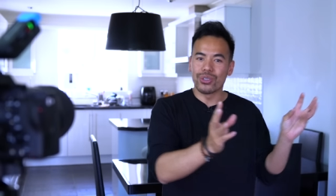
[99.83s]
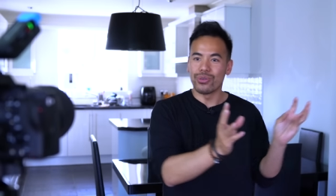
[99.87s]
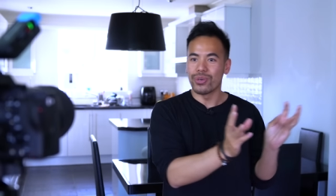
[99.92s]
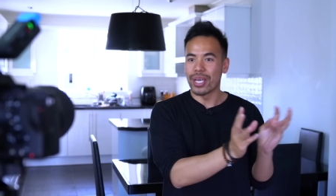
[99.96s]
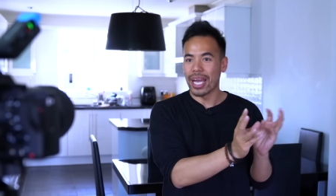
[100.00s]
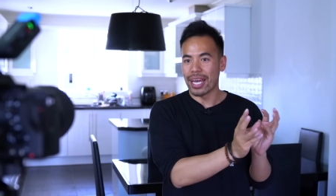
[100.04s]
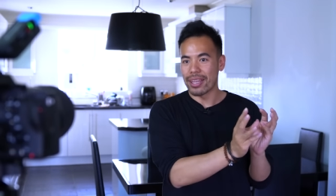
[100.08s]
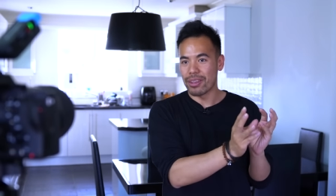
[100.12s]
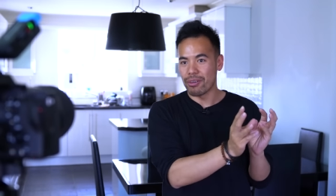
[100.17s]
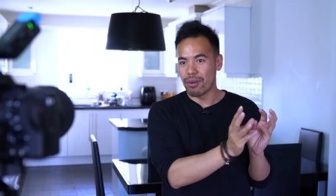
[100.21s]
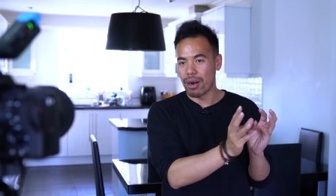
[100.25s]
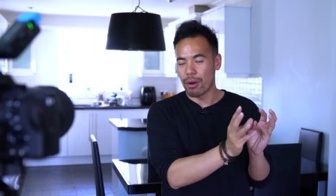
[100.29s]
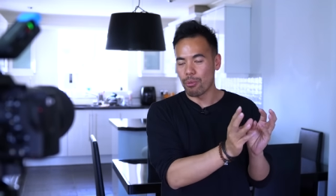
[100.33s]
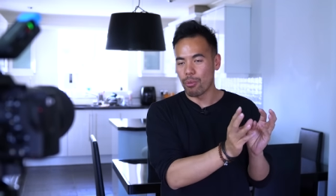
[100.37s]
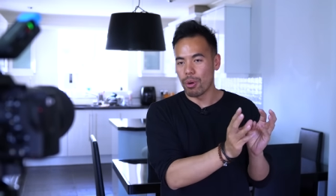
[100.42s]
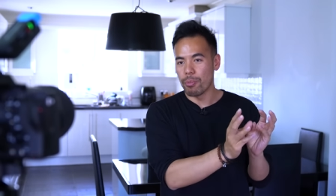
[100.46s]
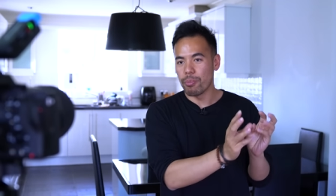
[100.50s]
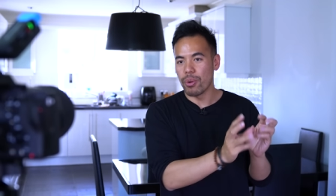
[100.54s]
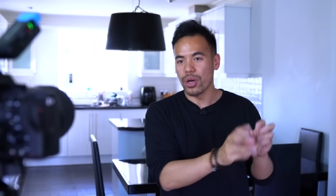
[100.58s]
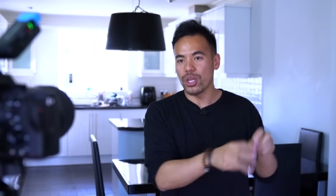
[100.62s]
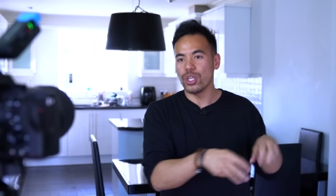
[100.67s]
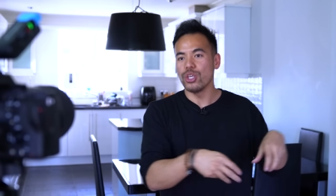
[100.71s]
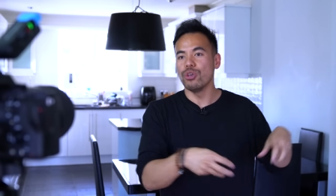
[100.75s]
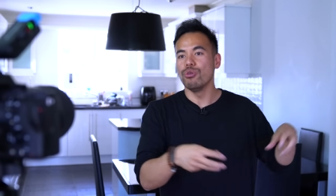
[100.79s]
together at one
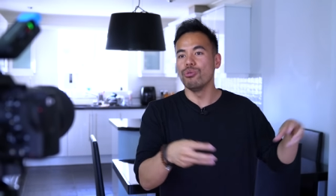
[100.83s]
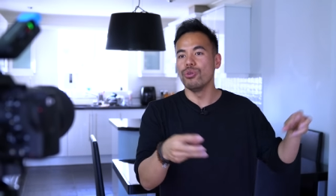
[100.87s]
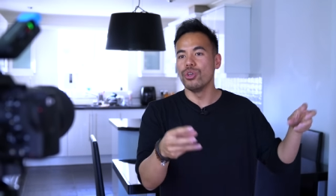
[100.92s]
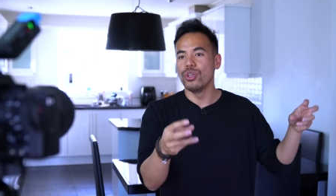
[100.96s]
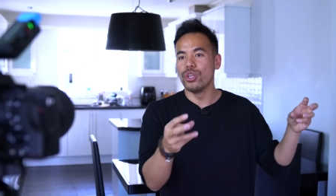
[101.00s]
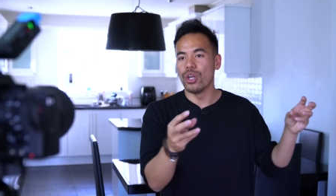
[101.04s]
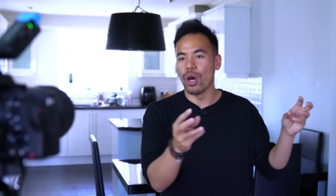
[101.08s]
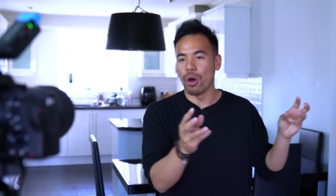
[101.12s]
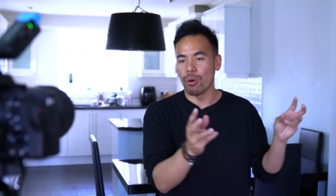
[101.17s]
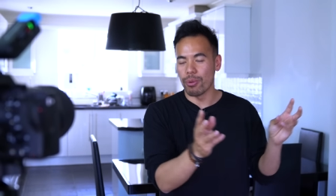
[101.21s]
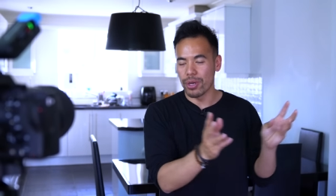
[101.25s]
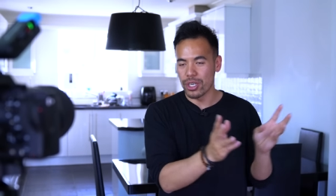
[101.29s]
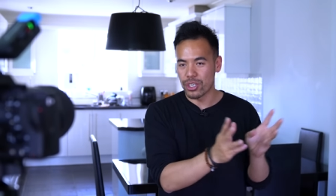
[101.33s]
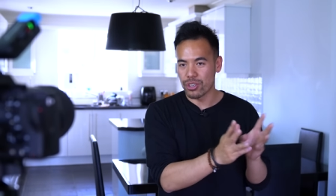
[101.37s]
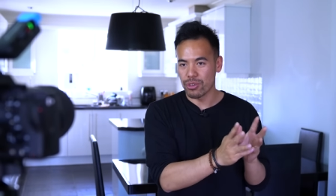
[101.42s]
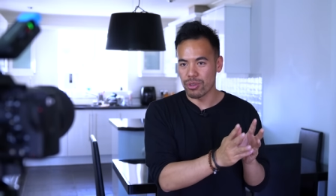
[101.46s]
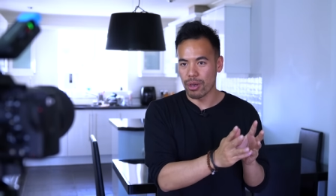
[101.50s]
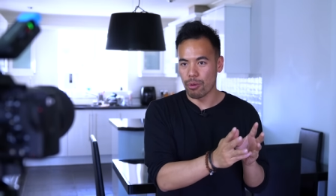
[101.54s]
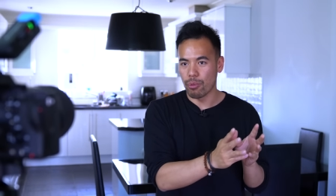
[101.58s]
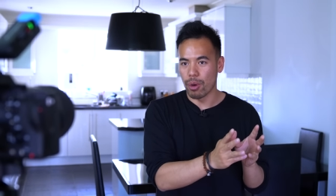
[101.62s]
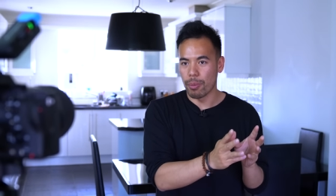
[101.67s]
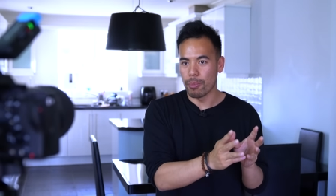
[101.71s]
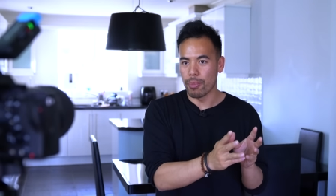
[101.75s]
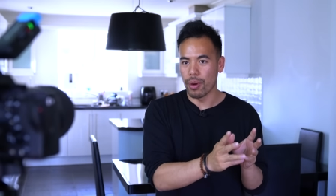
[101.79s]
point, you know each other
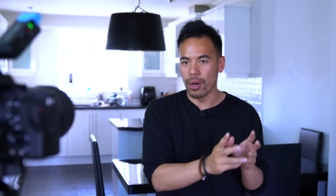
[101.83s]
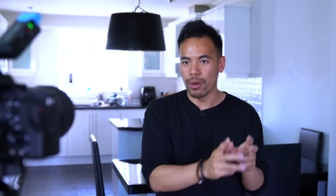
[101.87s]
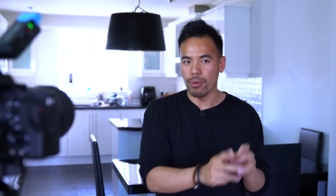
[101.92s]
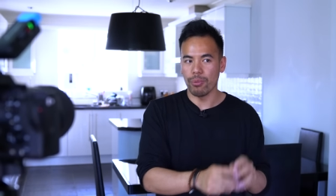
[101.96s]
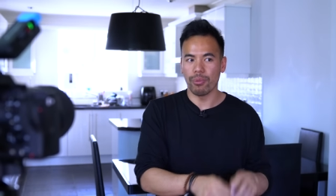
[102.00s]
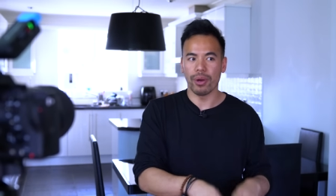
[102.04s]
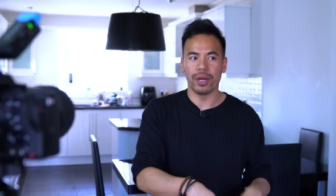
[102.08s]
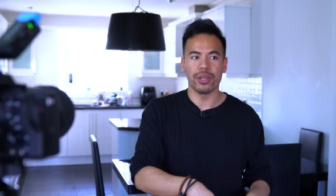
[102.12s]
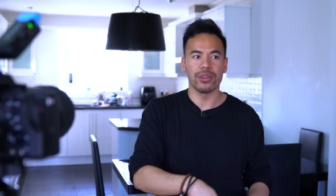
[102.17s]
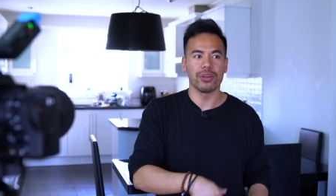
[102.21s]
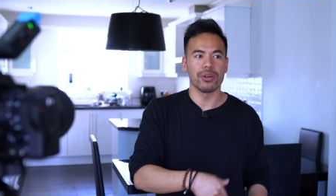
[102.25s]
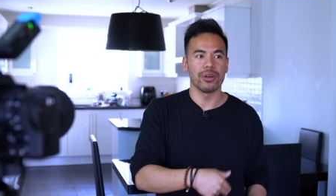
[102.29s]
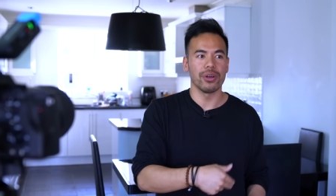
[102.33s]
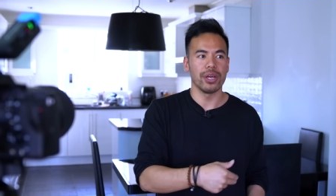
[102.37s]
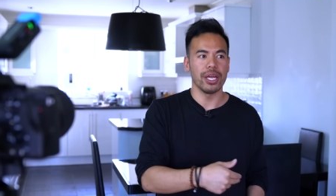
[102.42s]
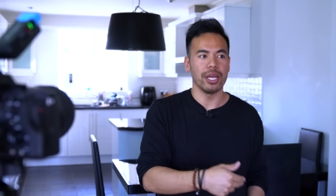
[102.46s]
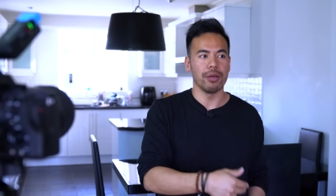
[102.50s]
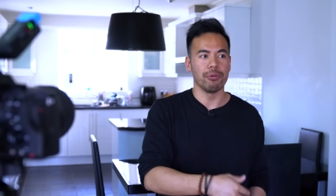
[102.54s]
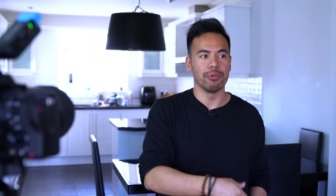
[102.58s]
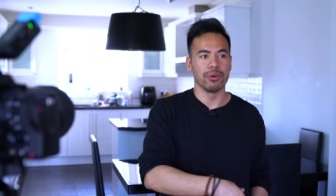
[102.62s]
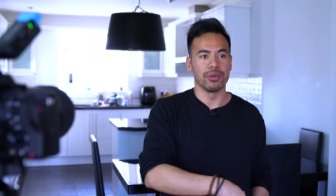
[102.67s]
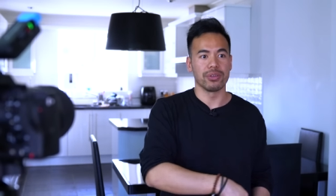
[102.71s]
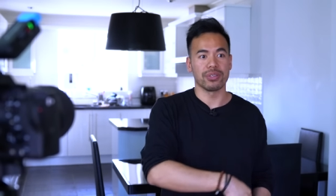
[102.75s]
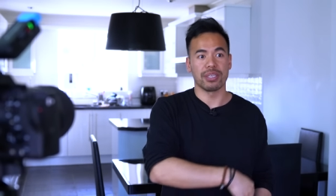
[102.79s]
at one point, whether
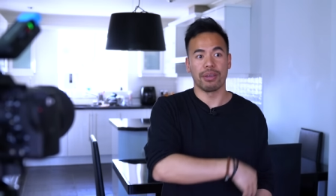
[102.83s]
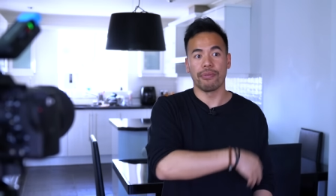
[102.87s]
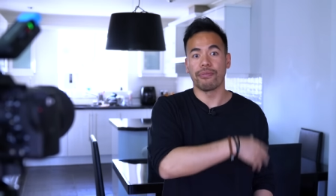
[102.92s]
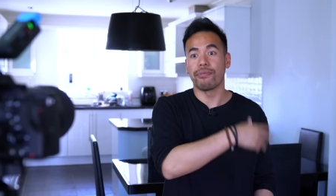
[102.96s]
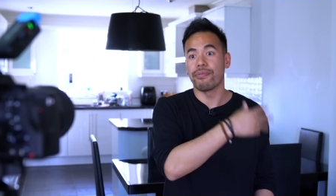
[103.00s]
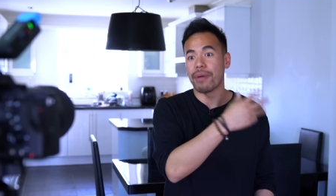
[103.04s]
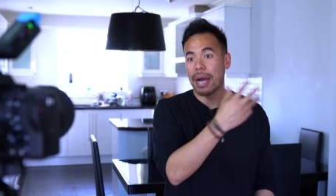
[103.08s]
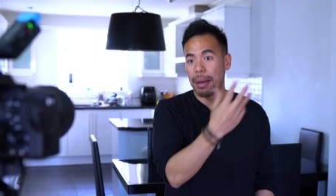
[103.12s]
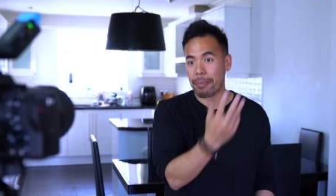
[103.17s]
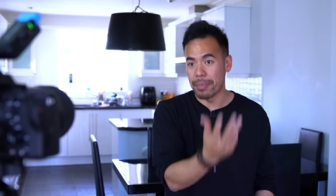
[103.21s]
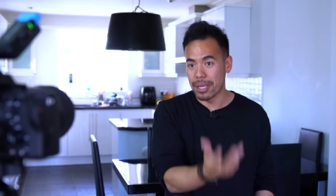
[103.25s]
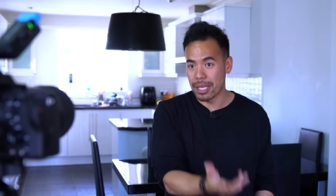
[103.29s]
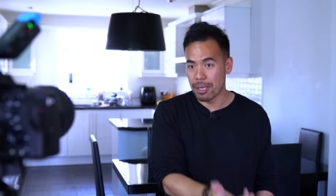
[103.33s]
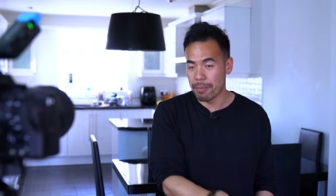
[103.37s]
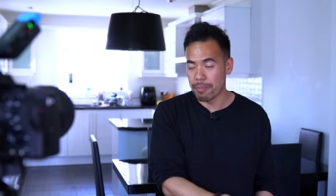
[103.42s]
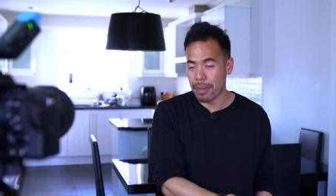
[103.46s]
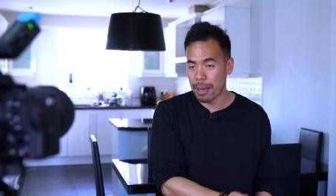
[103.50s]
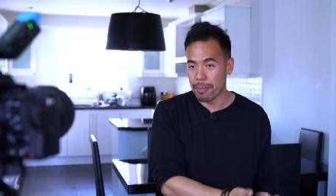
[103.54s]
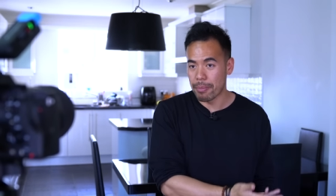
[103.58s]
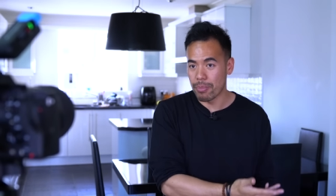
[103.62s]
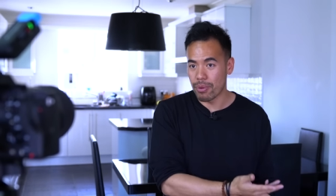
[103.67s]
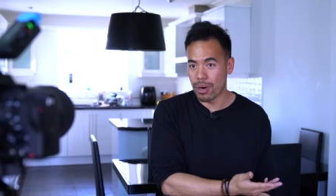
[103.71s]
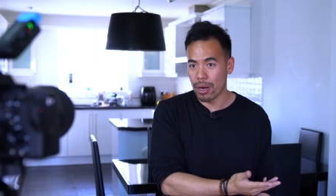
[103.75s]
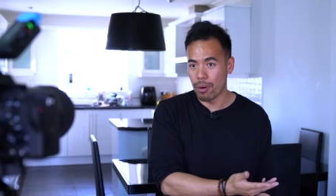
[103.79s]
it was a family
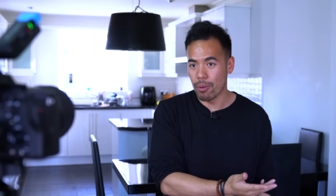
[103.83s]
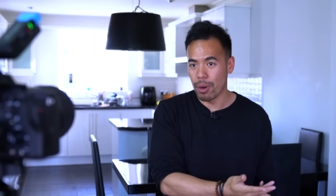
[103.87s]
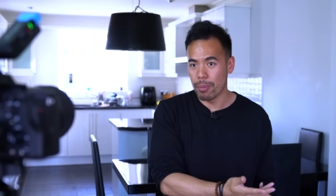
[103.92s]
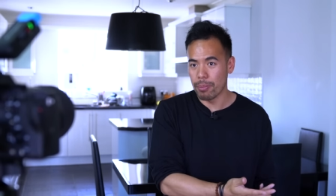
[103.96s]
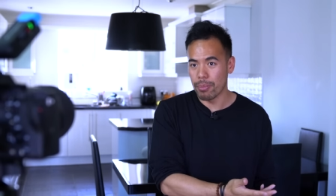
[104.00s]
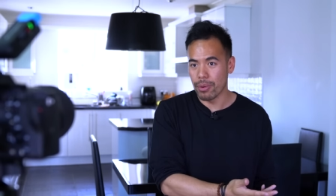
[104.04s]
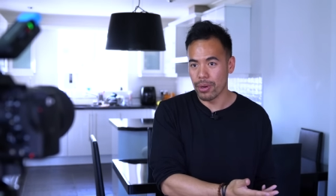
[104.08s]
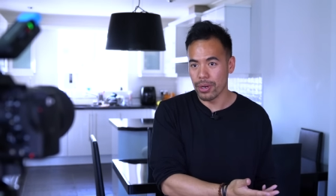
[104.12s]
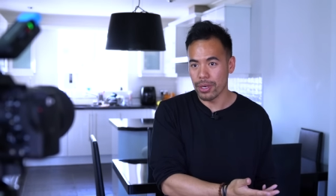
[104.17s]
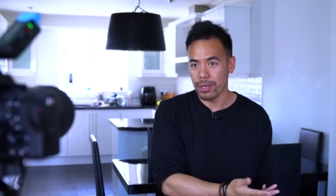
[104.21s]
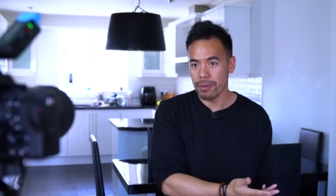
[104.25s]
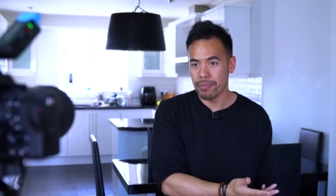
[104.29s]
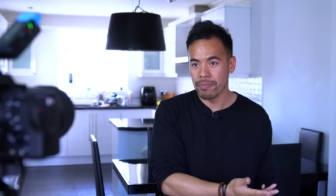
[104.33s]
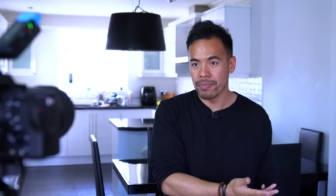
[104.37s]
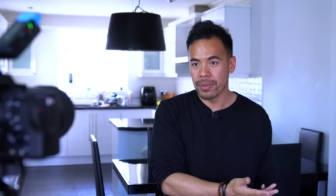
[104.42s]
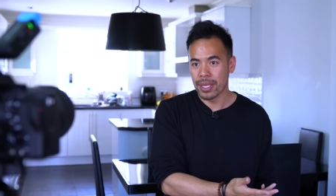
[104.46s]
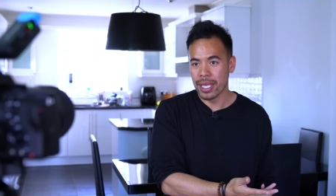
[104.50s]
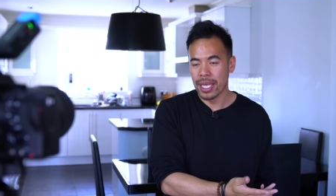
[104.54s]
member at one point,